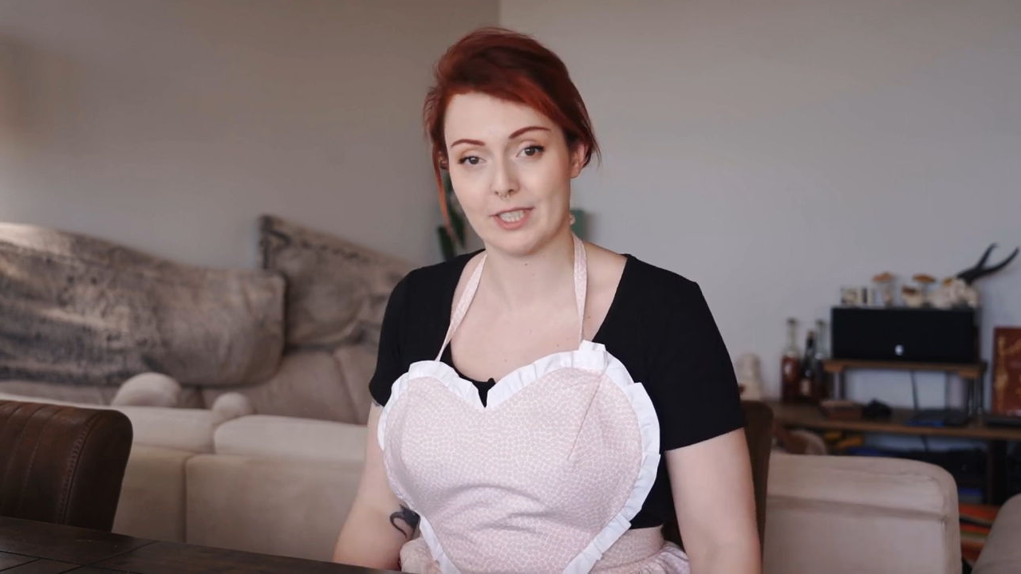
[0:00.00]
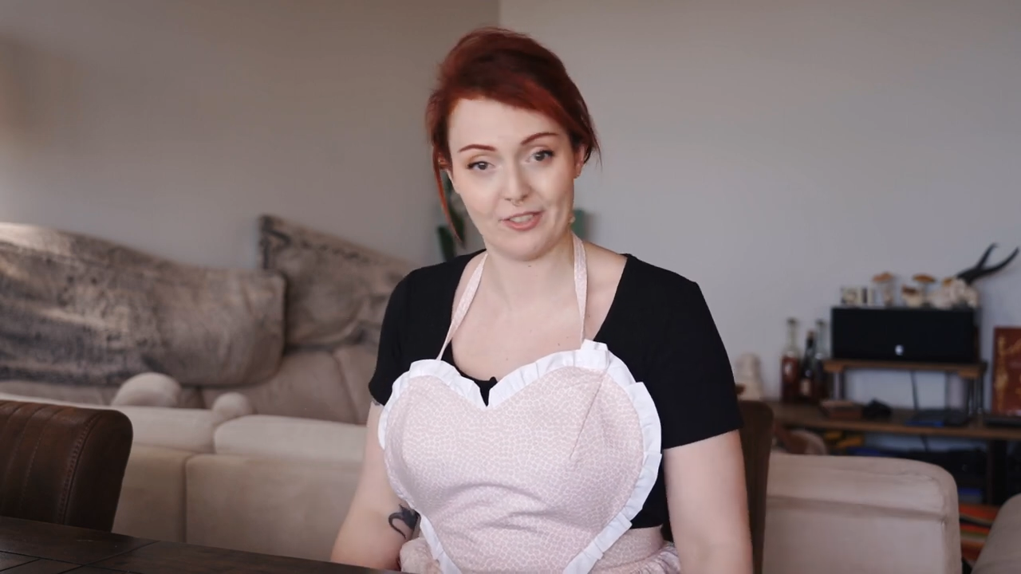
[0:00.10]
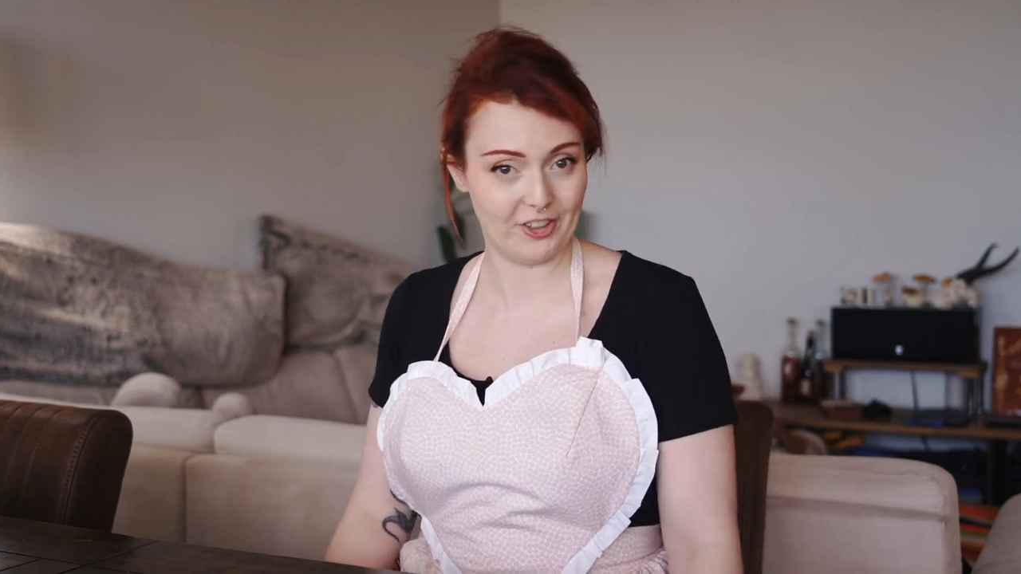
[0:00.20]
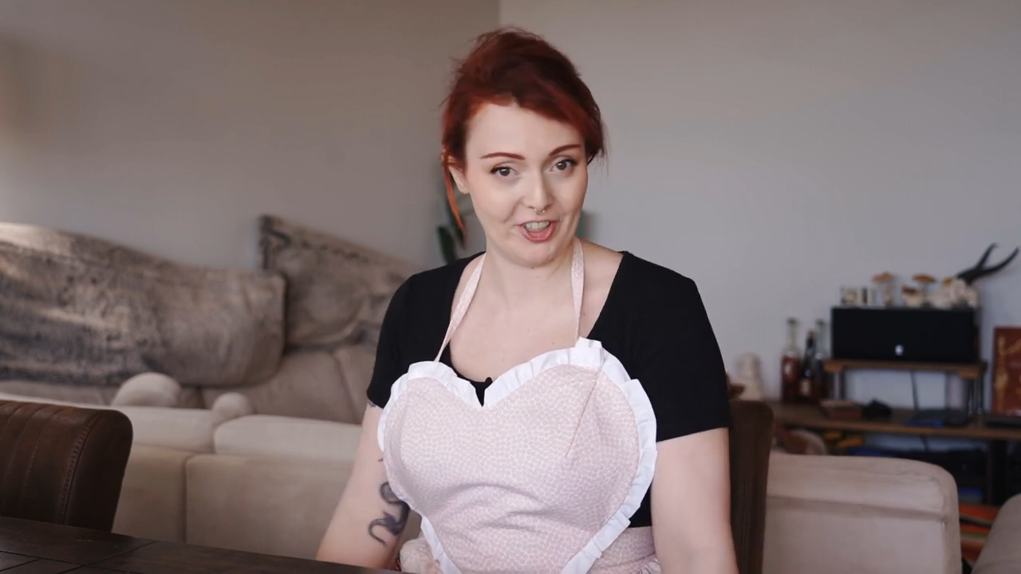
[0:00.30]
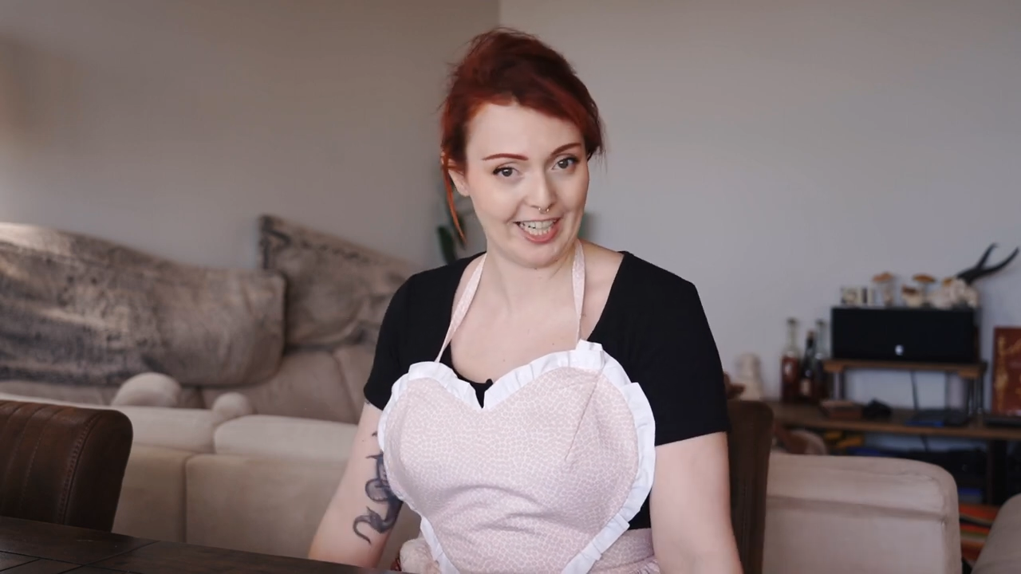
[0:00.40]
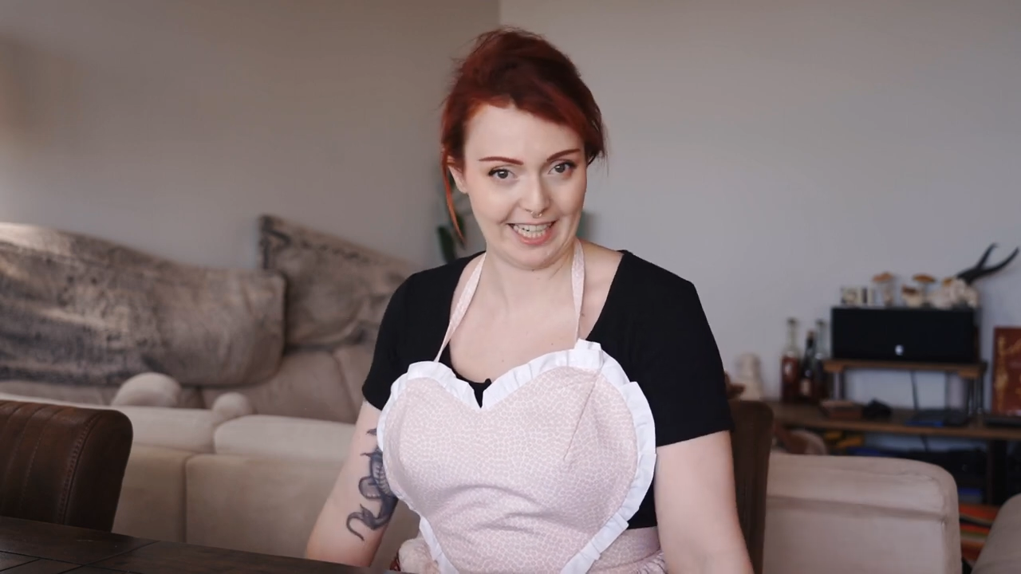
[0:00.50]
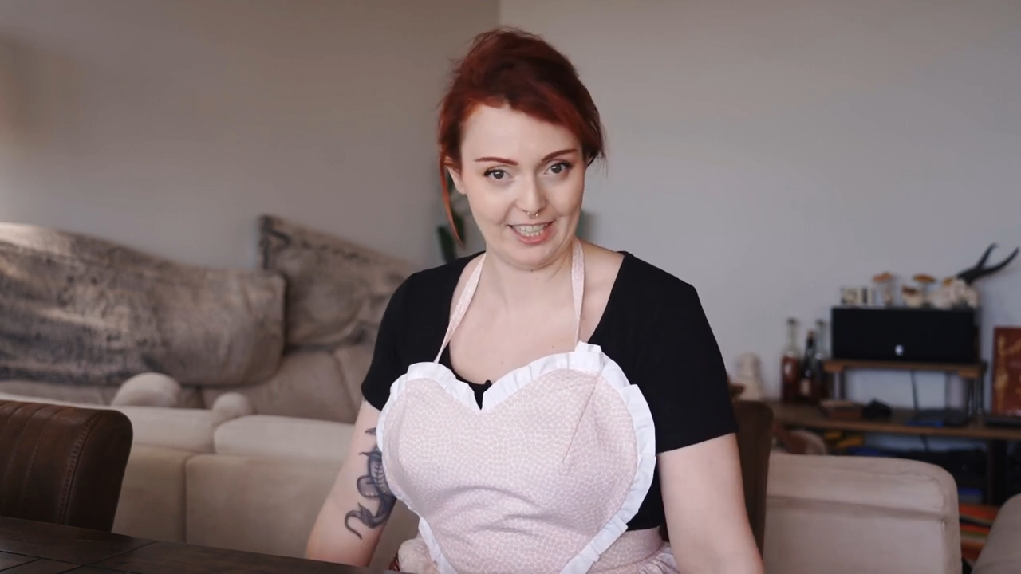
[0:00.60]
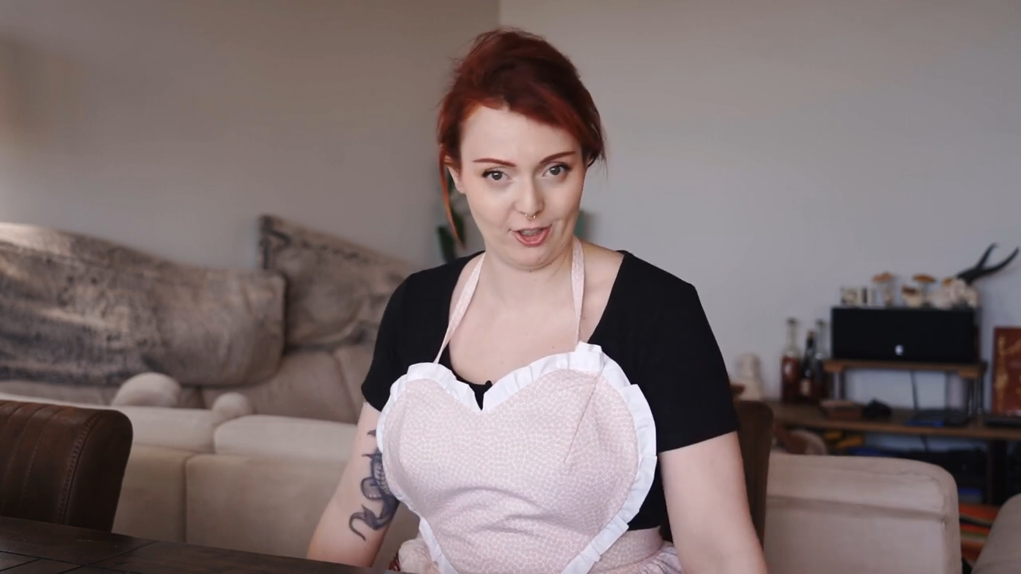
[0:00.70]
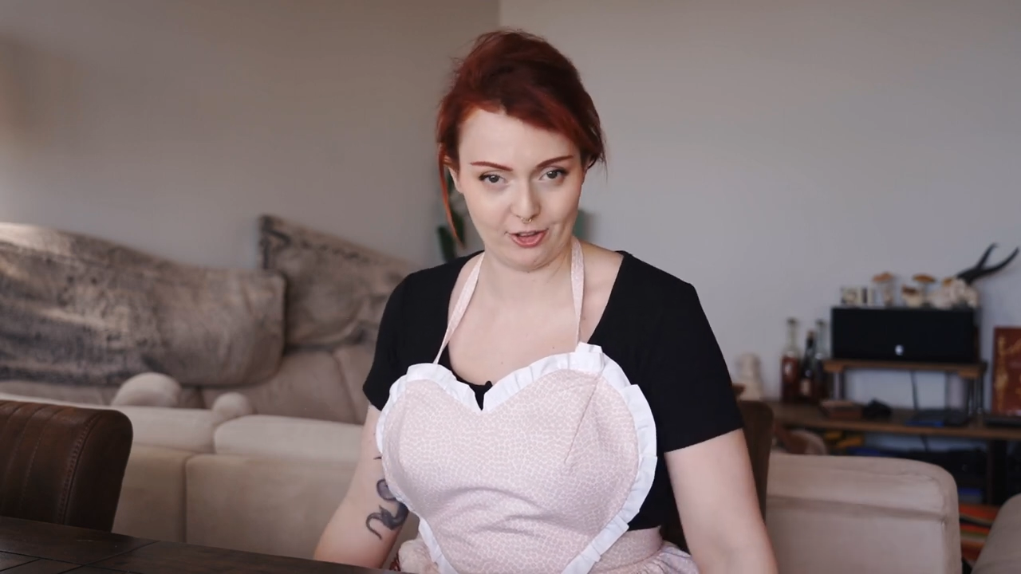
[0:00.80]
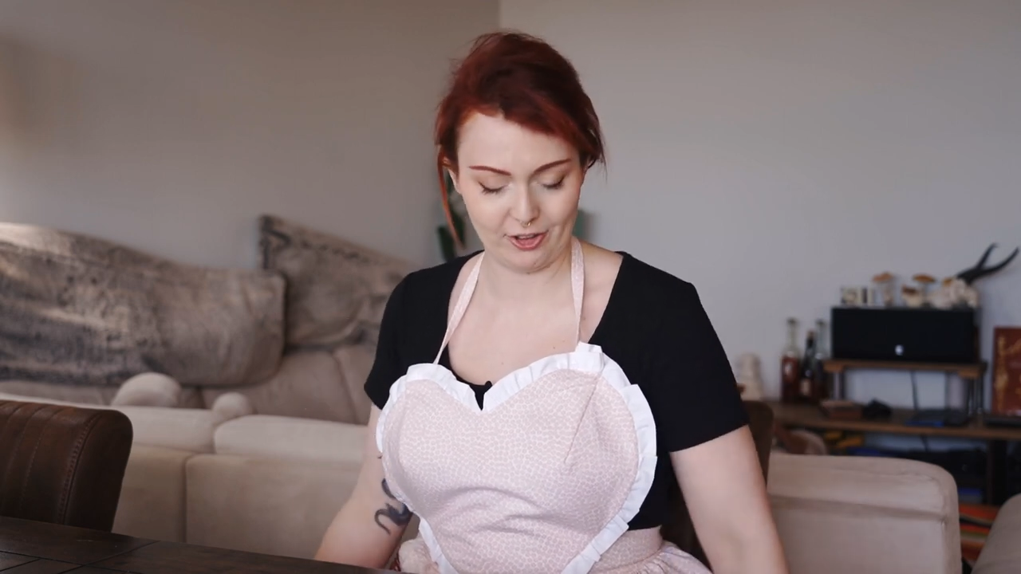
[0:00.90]
are very
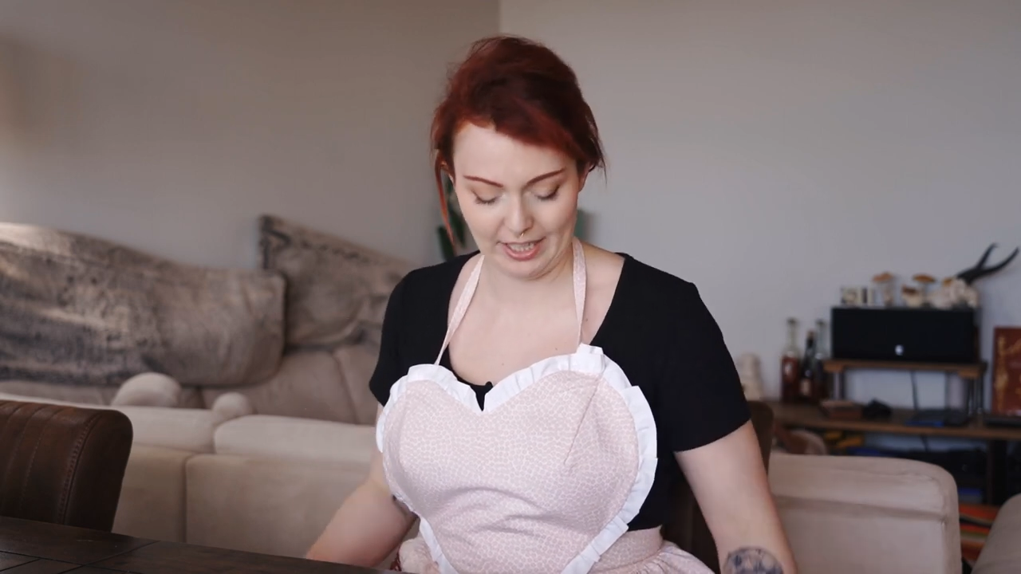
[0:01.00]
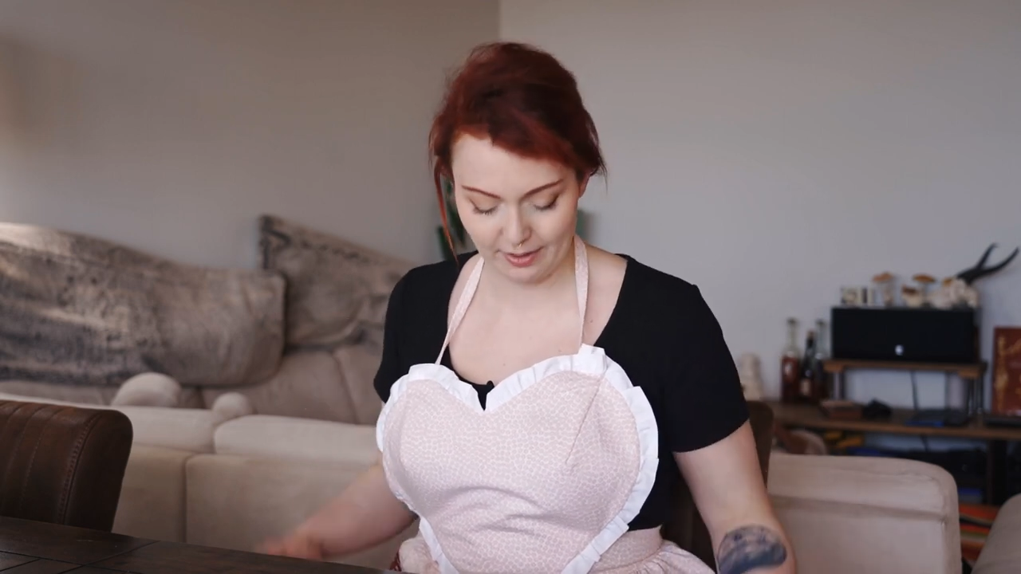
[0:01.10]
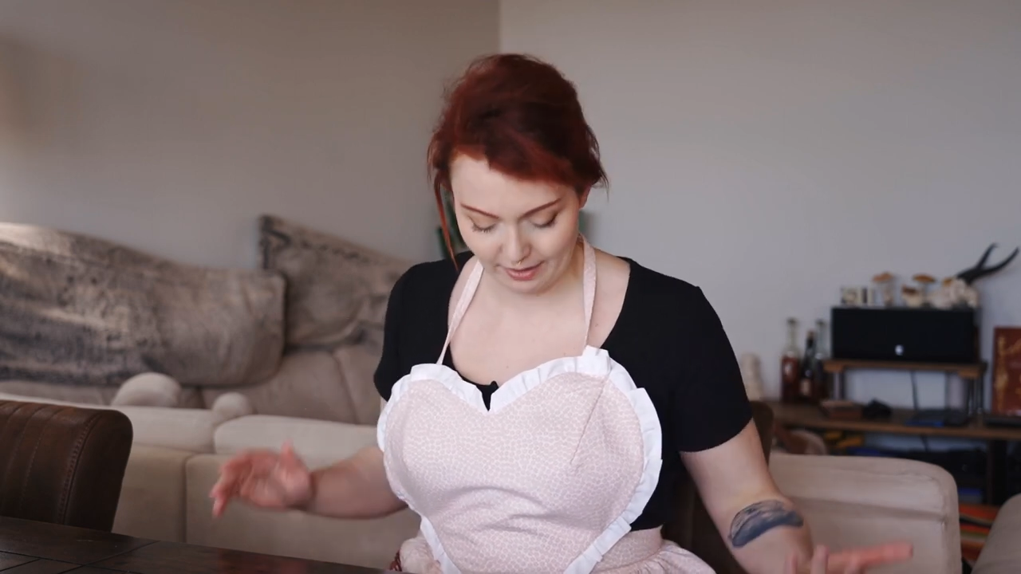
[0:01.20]
clean underneath.